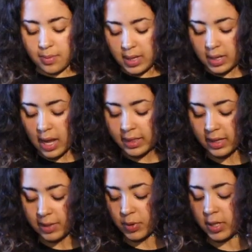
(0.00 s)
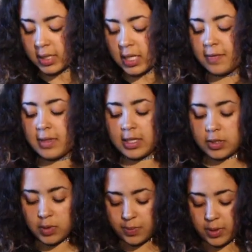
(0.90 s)
mean, I think I'm gonna save
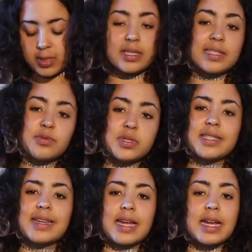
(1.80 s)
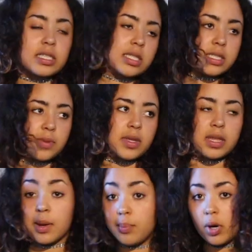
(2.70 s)
this one, because this was actually something
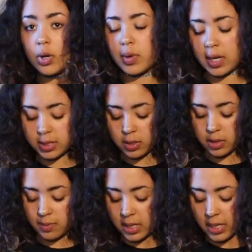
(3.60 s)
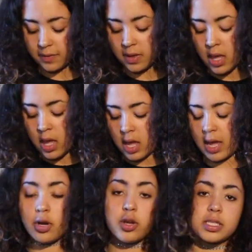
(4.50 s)
that I bought when I saw them live,
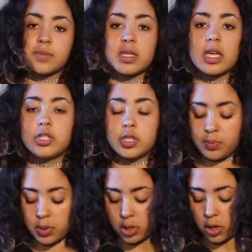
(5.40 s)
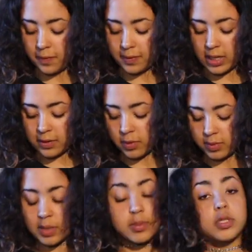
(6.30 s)
and not something I just bought offline
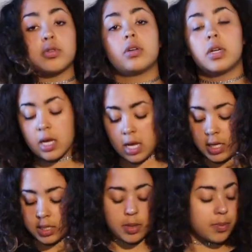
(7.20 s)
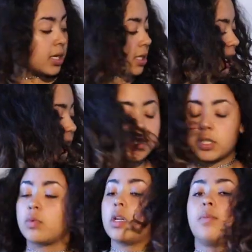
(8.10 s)
from some store. So I'm gonna save
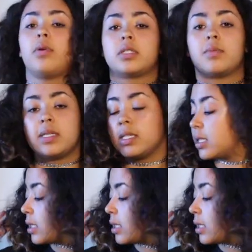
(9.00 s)
this one and possibly